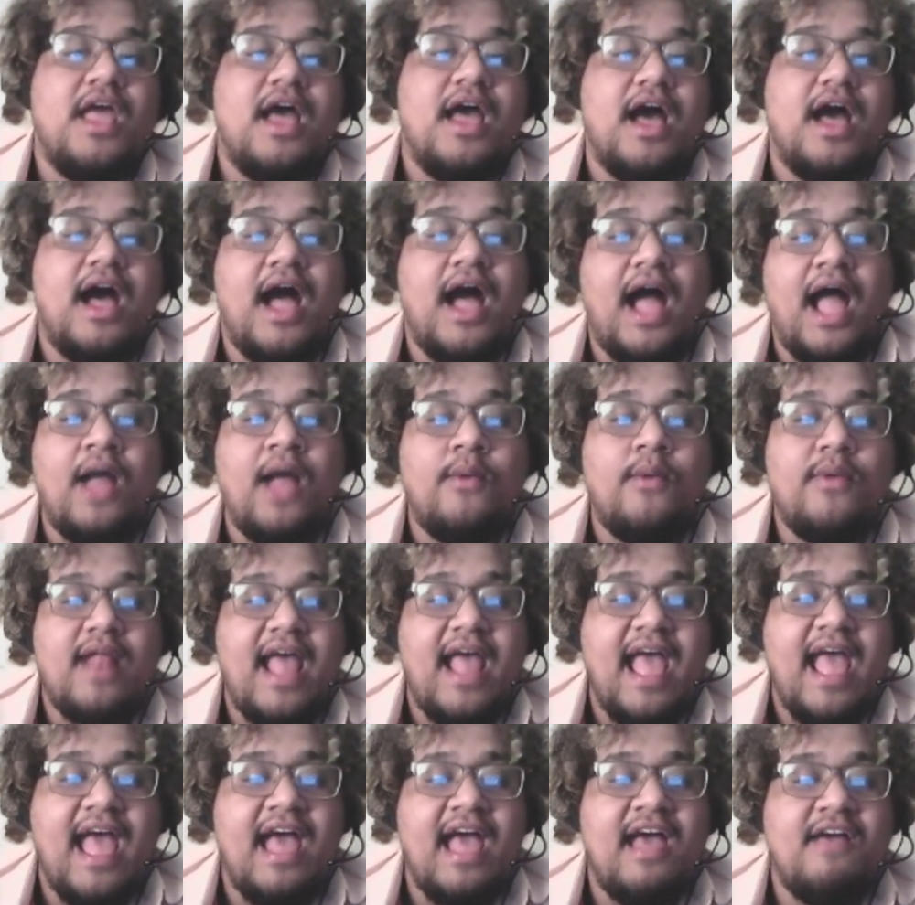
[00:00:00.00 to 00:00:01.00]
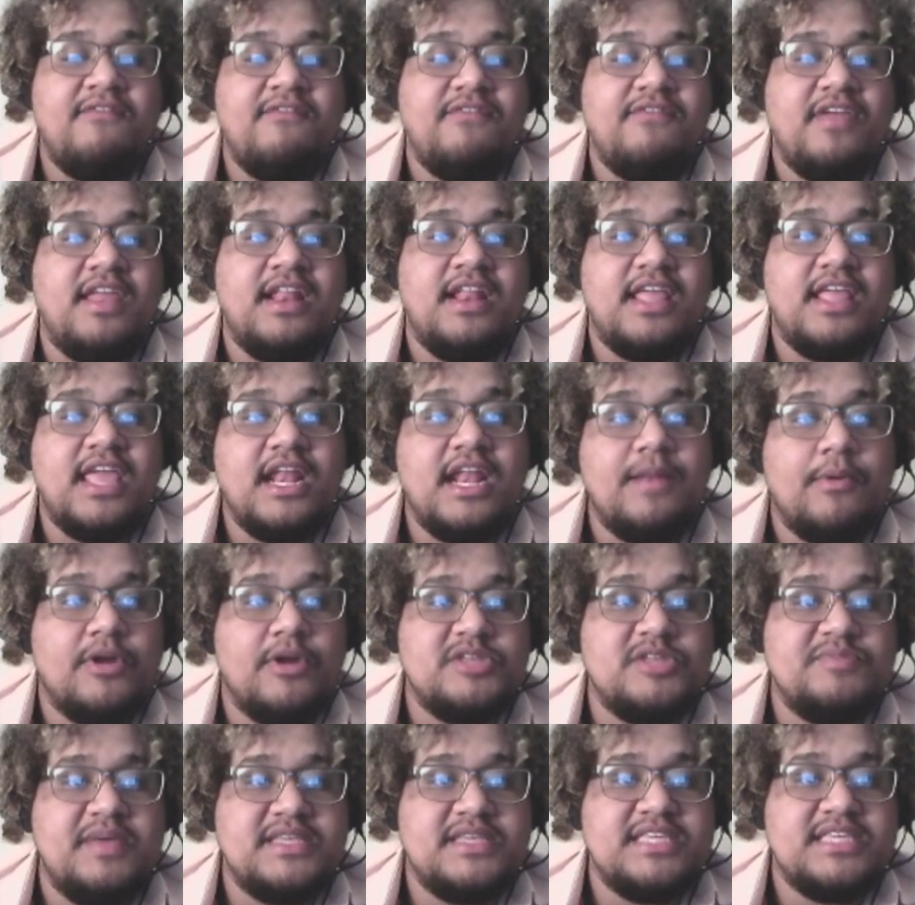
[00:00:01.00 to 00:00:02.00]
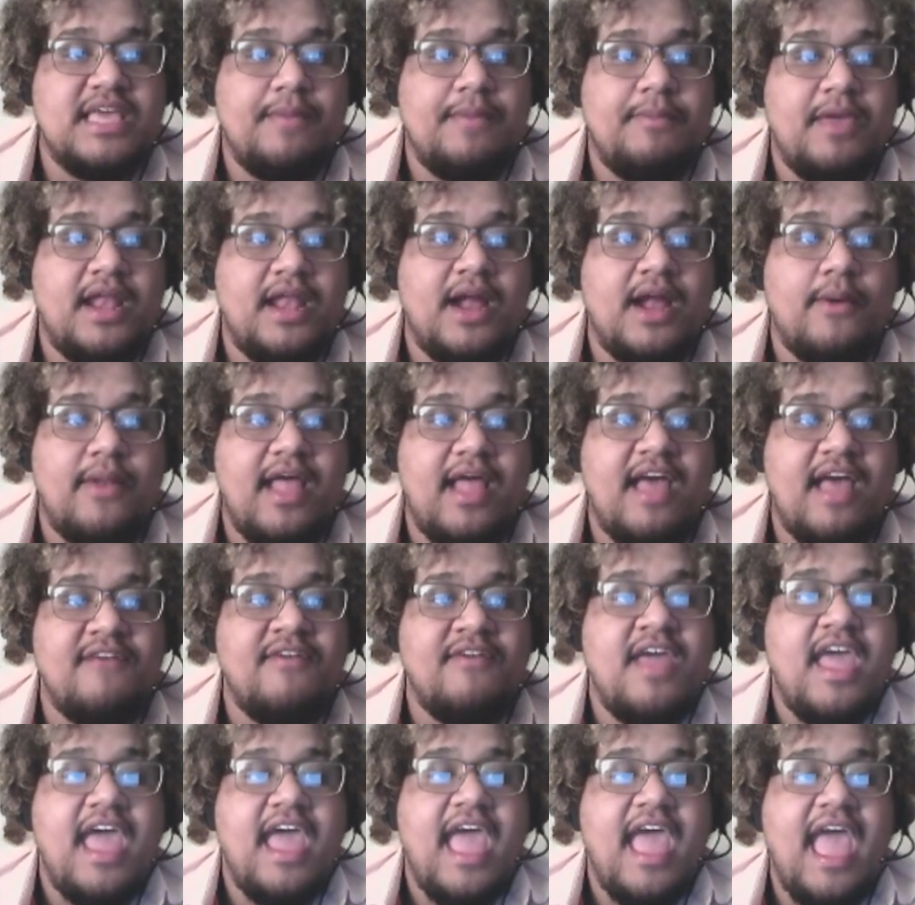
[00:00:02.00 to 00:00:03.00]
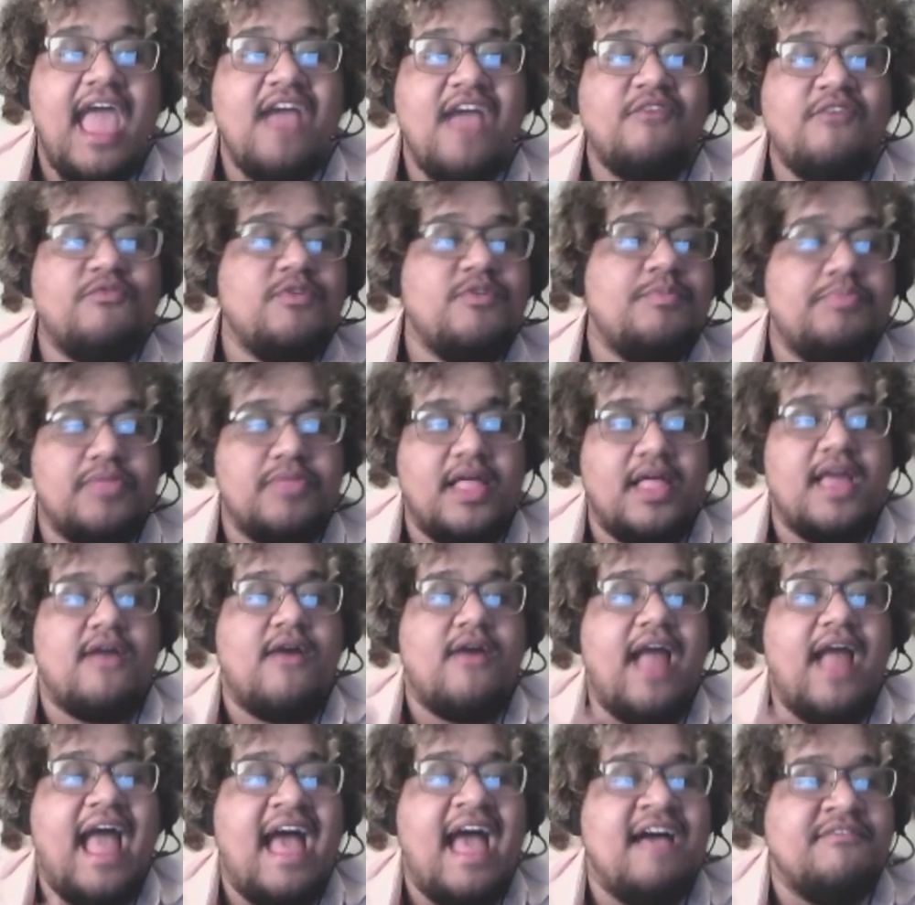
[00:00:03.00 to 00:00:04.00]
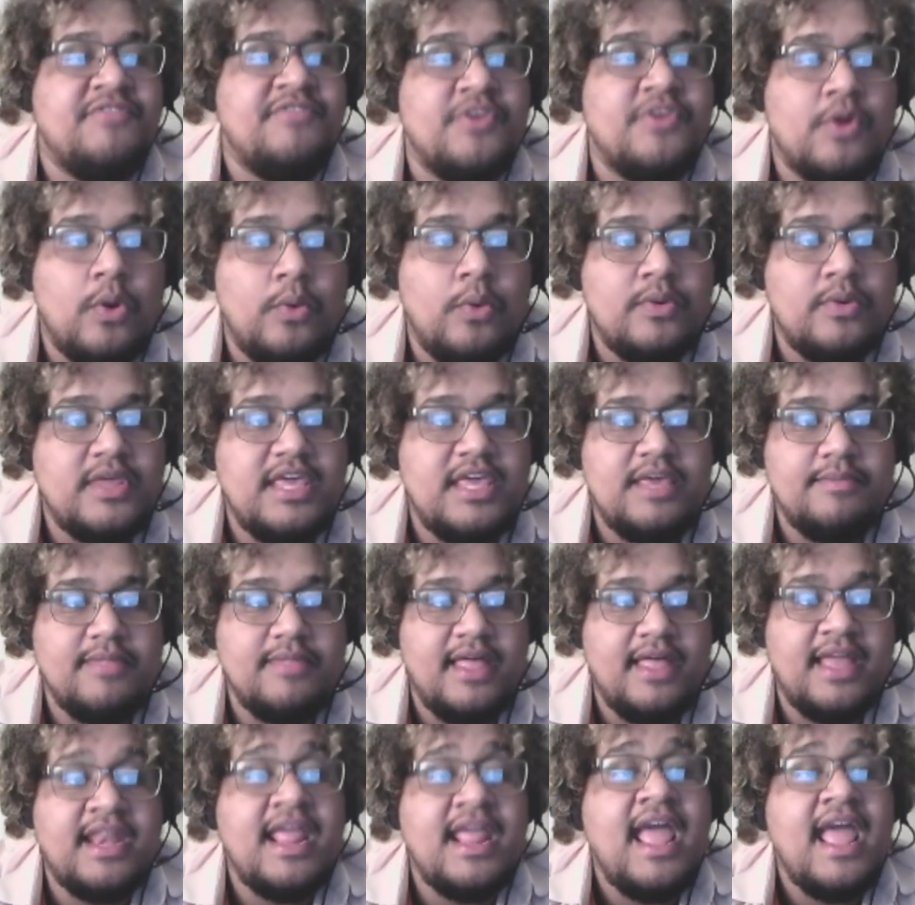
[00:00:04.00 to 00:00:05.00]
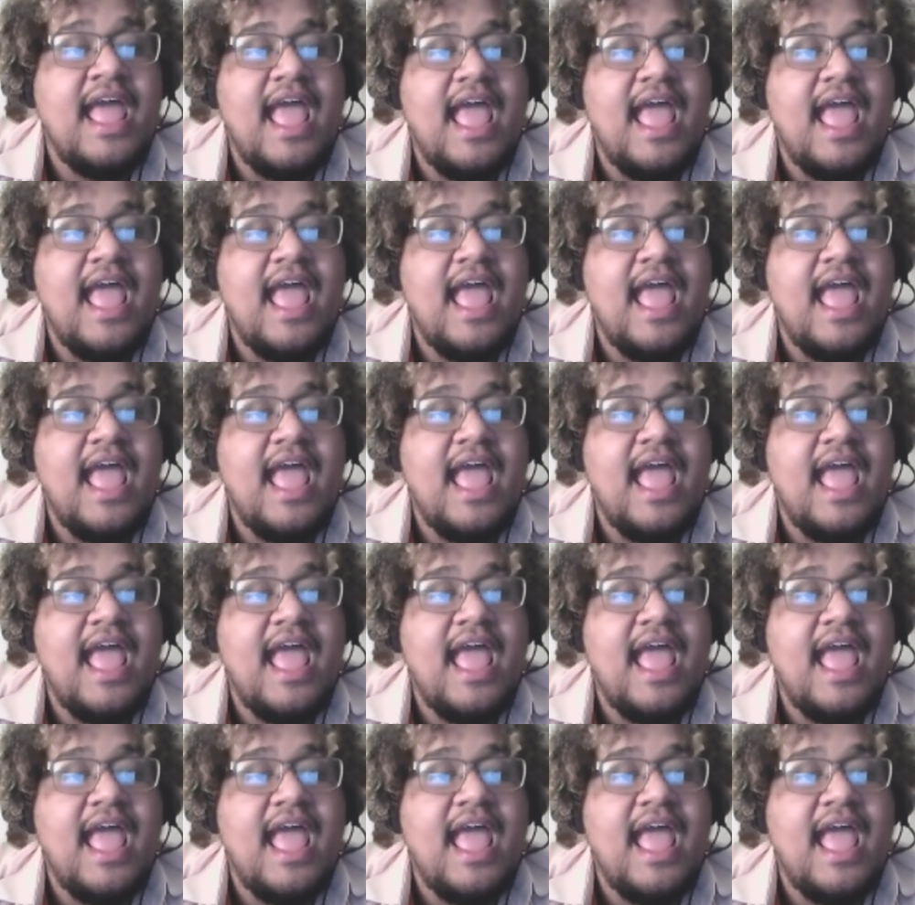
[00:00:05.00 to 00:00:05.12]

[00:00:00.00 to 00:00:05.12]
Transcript: I would have, in a Kingdom Hearts based campaign, I would have every player have their own Keyblade,